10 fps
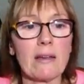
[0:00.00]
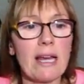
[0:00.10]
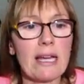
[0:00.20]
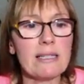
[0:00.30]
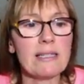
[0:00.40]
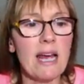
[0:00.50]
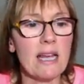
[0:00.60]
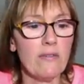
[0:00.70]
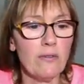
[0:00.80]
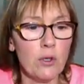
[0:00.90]
Like I
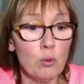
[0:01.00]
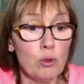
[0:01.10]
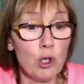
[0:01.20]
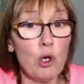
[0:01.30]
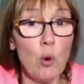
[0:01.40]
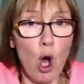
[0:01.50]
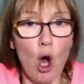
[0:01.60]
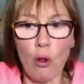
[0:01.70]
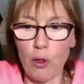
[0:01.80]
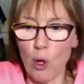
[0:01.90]
said, if you do
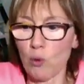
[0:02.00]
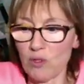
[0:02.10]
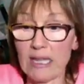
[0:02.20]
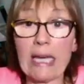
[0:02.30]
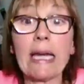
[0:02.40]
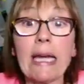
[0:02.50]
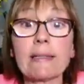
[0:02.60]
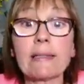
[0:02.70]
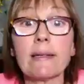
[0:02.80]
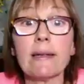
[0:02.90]
all those things,